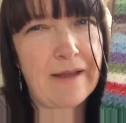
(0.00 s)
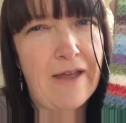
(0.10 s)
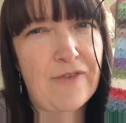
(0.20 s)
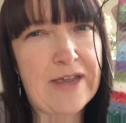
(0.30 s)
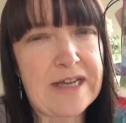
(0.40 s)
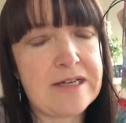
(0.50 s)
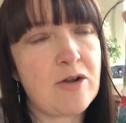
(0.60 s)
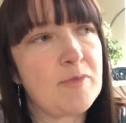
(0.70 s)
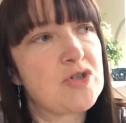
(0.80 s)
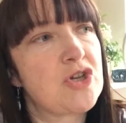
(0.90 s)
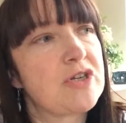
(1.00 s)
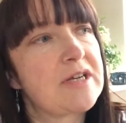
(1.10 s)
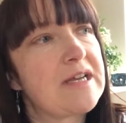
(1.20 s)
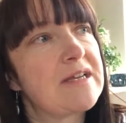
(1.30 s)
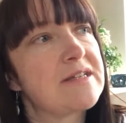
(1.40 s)
if I get an
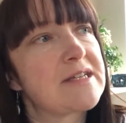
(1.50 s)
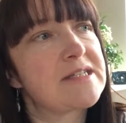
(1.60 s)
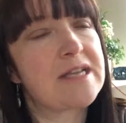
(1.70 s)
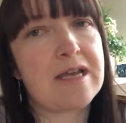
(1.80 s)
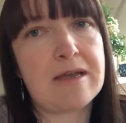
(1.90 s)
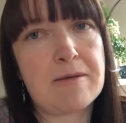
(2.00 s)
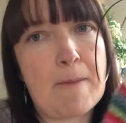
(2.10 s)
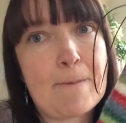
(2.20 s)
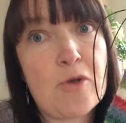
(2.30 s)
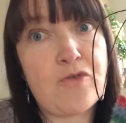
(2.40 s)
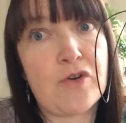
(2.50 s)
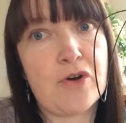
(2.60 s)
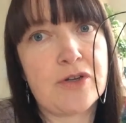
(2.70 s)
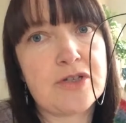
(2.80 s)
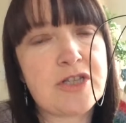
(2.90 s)
opportunity, as I say, move
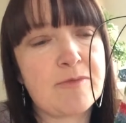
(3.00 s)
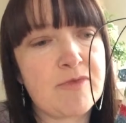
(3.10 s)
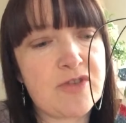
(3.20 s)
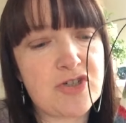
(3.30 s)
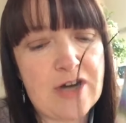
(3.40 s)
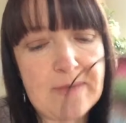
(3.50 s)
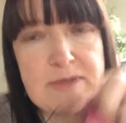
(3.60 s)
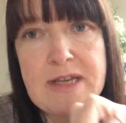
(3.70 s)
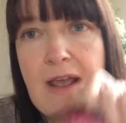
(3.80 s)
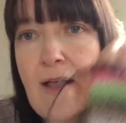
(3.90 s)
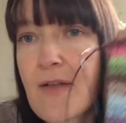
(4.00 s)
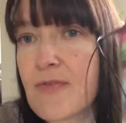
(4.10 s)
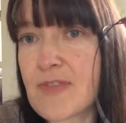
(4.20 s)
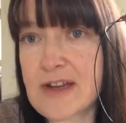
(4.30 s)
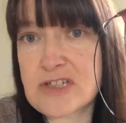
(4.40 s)
on some of the stripes.
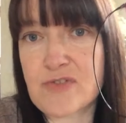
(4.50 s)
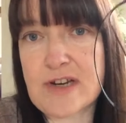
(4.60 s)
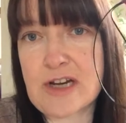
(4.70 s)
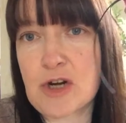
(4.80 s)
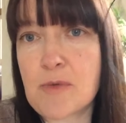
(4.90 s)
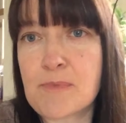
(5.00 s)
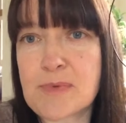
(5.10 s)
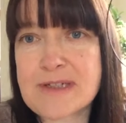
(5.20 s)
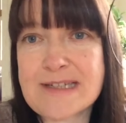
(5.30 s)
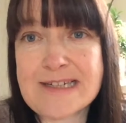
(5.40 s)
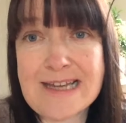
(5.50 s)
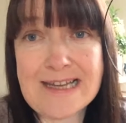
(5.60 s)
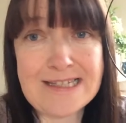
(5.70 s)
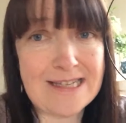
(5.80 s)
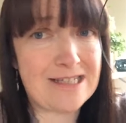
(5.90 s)
That's for later, but
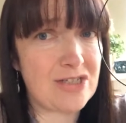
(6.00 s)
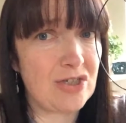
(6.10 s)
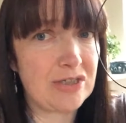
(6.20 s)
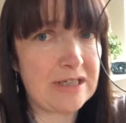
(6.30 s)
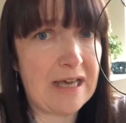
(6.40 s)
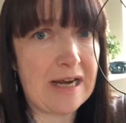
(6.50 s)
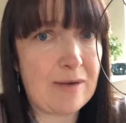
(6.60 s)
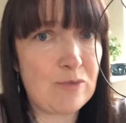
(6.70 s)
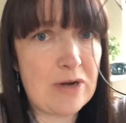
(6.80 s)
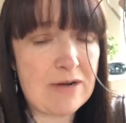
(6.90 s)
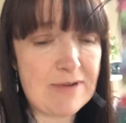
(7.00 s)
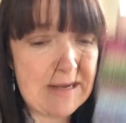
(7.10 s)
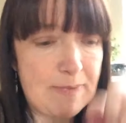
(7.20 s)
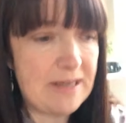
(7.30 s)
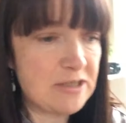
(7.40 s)
today's is done and I'm really,
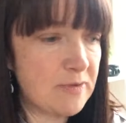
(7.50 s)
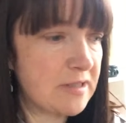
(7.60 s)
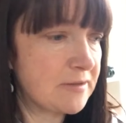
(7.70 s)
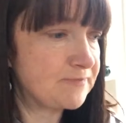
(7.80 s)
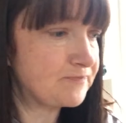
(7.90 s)
really pleased with it.